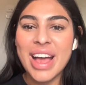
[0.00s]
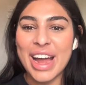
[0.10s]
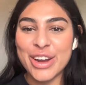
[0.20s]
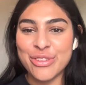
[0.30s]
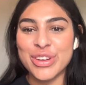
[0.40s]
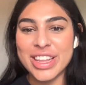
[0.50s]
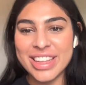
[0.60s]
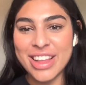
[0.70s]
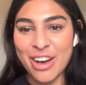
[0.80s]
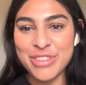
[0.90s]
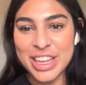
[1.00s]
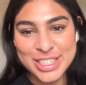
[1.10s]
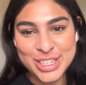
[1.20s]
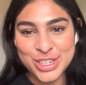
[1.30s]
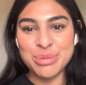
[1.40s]
And I really love that
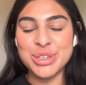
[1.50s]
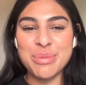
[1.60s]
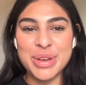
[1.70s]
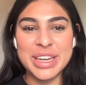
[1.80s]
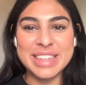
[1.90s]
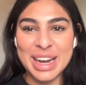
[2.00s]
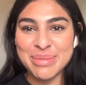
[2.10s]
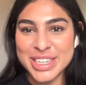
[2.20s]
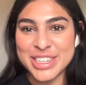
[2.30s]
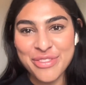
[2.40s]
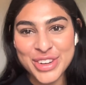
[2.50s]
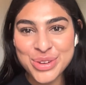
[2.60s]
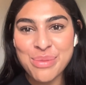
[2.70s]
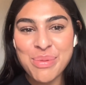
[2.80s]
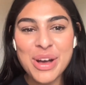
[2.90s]
description because I'm such a
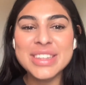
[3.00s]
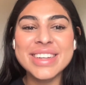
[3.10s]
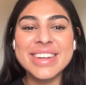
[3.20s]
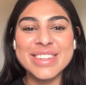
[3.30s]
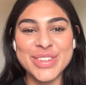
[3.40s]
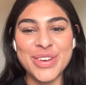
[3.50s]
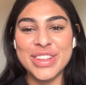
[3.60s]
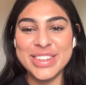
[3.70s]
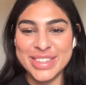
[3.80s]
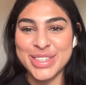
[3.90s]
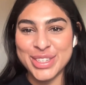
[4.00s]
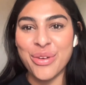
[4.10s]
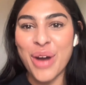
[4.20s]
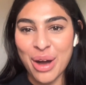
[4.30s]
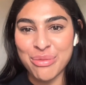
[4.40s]
visual person. And so this is so
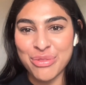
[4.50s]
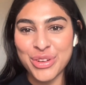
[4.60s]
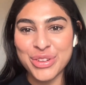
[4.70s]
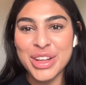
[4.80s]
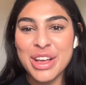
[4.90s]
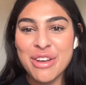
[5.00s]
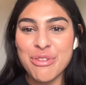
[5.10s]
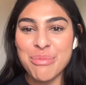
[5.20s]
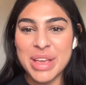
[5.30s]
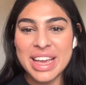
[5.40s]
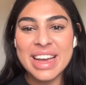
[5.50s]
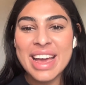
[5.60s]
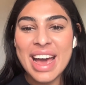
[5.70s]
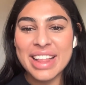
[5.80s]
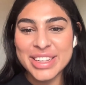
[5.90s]
helpful for me.
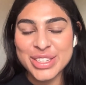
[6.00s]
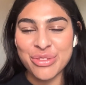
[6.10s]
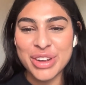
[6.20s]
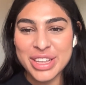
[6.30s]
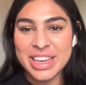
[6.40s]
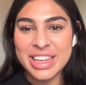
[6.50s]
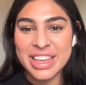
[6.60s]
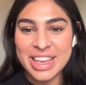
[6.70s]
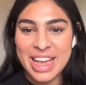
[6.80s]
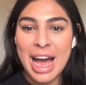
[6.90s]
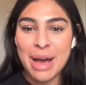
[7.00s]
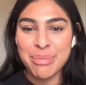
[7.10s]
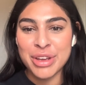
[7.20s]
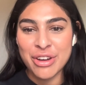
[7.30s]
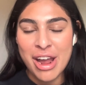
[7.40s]
And that's really the gap
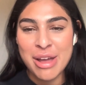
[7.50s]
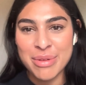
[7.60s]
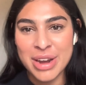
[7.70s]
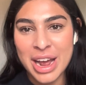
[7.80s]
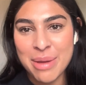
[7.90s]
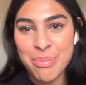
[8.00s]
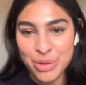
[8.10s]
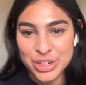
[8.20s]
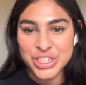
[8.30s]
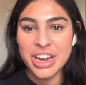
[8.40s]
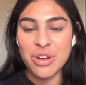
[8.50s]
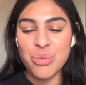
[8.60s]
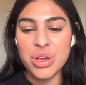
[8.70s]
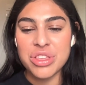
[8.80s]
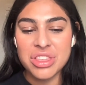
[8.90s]
that Graeme and I are bridging
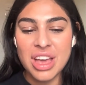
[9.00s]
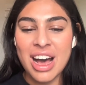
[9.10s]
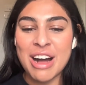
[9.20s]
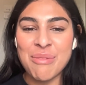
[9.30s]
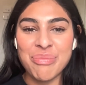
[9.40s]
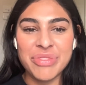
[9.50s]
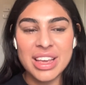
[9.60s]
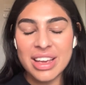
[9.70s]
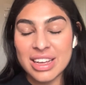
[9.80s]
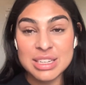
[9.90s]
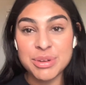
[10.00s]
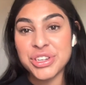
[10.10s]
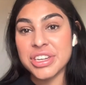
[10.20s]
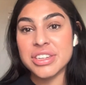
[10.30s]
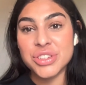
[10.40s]
with,
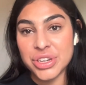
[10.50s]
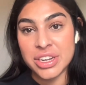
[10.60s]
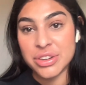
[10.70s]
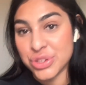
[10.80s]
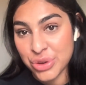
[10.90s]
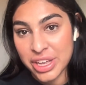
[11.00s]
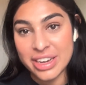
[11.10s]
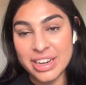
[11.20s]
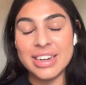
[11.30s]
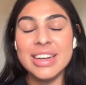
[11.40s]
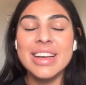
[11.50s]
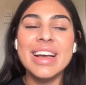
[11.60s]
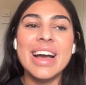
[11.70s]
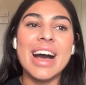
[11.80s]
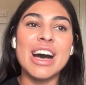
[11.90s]
especially in Australia,
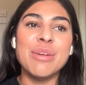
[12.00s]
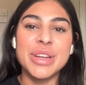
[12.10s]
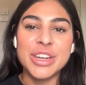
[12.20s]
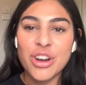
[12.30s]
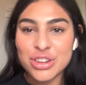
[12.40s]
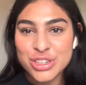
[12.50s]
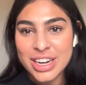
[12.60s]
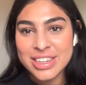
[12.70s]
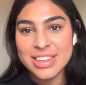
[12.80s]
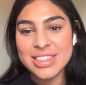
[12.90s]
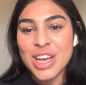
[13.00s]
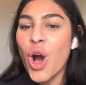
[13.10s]
and contractors.